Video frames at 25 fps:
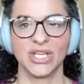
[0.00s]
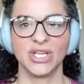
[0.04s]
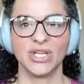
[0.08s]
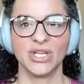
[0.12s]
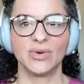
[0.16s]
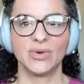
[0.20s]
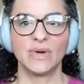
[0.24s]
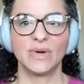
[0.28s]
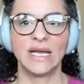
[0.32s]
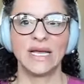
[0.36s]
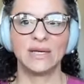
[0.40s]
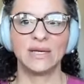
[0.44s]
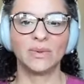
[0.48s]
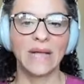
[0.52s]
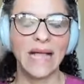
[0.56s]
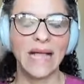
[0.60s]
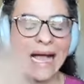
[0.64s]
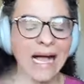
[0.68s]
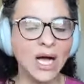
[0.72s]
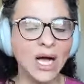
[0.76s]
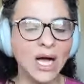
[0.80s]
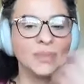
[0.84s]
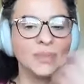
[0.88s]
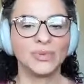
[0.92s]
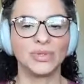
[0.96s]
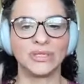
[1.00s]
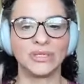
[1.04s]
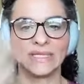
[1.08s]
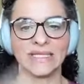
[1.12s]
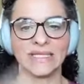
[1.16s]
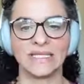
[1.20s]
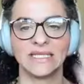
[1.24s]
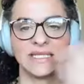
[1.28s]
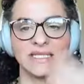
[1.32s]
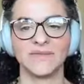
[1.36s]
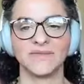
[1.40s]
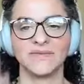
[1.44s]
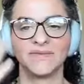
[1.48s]
It will help your
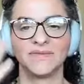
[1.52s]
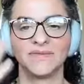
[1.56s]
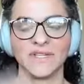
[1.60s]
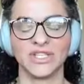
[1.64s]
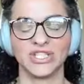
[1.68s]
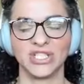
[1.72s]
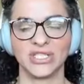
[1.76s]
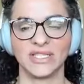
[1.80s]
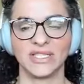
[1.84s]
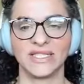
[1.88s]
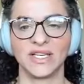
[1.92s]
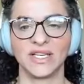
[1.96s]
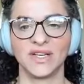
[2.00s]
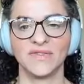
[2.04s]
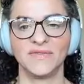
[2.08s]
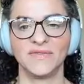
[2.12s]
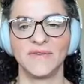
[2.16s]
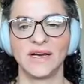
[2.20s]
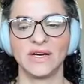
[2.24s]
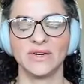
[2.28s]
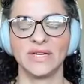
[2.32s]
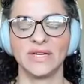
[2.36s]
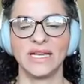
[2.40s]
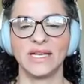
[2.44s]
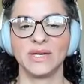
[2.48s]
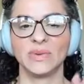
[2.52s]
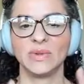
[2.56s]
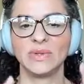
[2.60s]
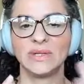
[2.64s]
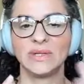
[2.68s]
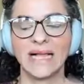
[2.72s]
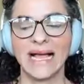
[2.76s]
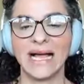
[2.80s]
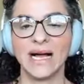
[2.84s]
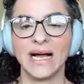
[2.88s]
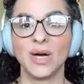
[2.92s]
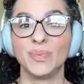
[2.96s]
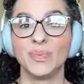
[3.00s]
system flush itself out, and it will
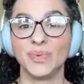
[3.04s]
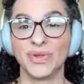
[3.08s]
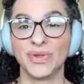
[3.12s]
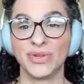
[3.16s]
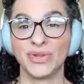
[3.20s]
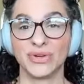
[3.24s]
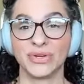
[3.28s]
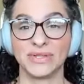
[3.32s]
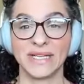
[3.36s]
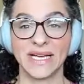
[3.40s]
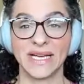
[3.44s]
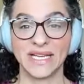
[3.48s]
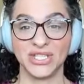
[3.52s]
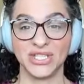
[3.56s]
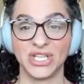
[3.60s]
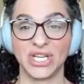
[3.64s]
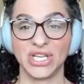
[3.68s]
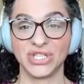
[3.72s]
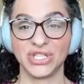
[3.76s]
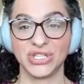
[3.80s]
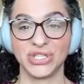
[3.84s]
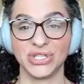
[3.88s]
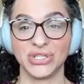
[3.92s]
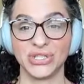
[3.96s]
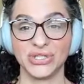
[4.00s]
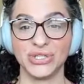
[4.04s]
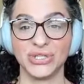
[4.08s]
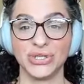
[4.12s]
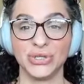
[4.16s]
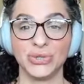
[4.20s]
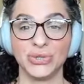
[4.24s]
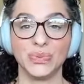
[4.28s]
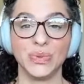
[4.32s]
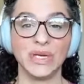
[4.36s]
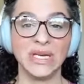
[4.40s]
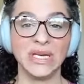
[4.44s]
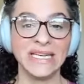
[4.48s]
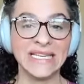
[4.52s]
help with your digestion
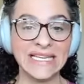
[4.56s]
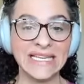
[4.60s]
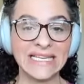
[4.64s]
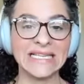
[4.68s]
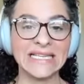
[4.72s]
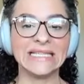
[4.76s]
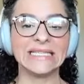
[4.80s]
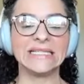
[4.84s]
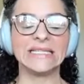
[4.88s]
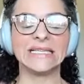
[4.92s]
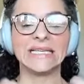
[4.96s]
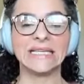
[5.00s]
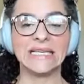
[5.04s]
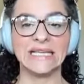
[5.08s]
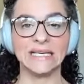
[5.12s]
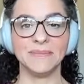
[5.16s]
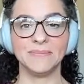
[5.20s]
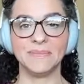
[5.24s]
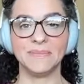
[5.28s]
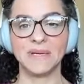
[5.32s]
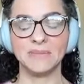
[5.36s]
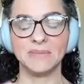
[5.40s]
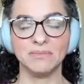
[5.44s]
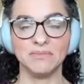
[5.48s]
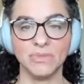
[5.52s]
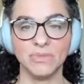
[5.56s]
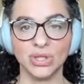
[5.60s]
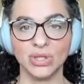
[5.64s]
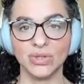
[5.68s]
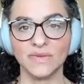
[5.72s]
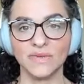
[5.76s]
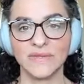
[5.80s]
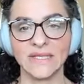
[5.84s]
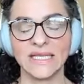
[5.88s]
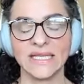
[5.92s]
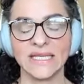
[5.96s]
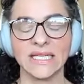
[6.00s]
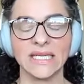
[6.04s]
too. We need to keep it
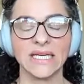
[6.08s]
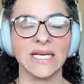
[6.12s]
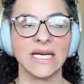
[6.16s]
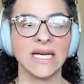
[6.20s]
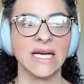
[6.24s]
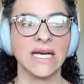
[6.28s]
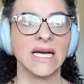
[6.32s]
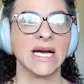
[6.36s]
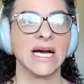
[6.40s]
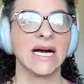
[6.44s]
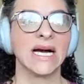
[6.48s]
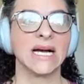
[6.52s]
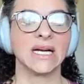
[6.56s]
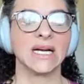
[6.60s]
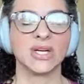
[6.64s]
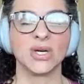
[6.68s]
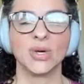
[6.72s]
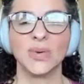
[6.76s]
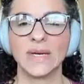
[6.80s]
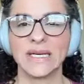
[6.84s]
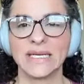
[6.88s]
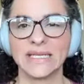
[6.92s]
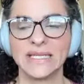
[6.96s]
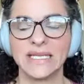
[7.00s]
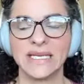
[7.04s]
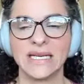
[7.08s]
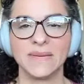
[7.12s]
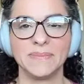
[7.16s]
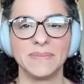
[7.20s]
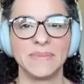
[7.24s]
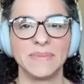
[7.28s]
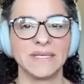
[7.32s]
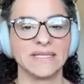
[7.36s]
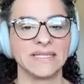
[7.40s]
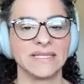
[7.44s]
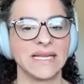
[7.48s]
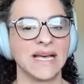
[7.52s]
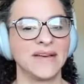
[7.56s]
moving. A quick
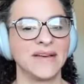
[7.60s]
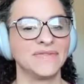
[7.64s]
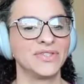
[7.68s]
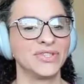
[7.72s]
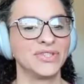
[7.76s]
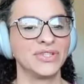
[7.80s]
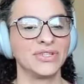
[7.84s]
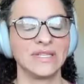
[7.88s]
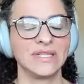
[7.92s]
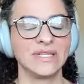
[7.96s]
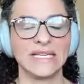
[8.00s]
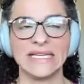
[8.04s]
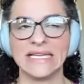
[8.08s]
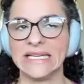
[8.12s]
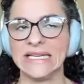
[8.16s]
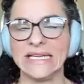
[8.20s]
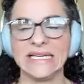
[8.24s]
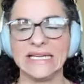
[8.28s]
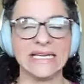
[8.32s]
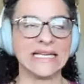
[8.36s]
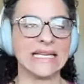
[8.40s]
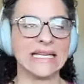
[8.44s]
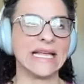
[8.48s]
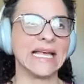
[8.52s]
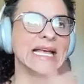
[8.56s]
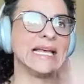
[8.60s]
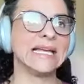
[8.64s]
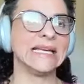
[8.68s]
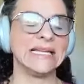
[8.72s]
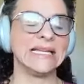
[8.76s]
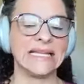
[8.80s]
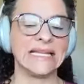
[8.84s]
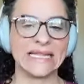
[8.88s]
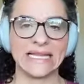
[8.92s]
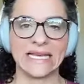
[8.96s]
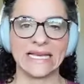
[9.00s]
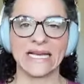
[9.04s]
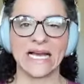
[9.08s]
tip is, after eating
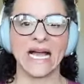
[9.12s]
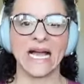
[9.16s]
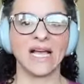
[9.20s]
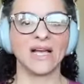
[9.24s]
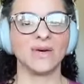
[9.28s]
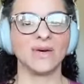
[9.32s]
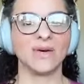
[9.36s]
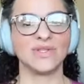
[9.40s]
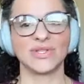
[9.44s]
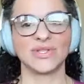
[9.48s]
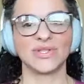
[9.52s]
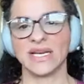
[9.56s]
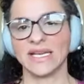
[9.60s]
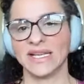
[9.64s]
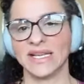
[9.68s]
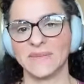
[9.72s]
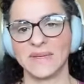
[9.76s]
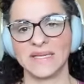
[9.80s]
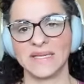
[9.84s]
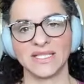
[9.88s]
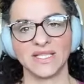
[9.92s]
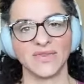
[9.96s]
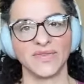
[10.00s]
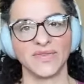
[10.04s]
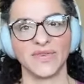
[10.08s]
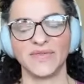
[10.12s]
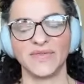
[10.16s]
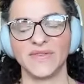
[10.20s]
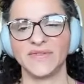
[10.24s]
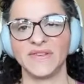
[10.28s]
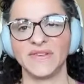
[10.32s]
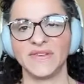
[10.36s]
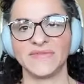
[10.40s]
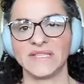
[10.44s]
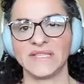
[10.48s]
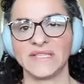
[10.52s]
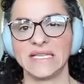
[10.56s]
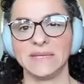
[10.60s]
anything, I always try to give myself a
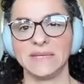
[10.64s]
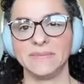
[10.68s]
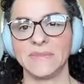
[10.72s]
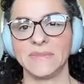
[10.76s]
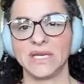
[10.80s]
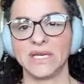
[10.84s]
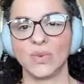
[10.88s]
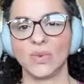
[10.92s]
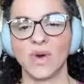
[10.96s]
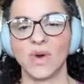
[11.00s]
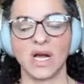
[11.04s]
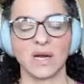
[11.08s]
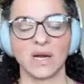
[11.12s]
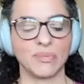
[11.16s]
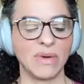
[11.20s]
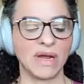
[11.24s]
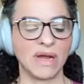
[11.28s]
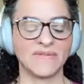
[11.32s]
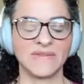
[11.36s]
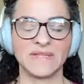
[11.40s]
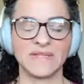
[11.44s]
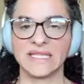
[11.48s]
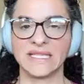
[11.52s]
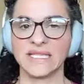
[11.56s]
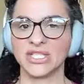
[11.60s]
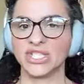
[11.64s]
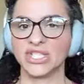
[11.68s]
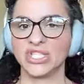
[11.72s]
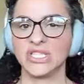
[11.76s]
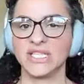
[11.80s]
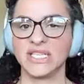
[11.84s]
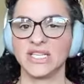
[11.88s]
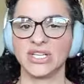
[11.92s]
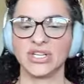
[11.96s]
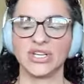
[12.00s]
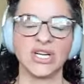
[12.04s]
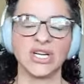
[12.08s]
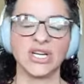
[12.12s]
15-minute walk, breakfast, lunch, and
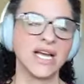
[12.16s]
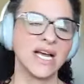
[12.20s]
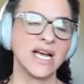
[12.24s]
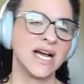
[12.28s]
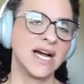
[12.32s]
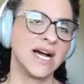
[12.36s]
dinner.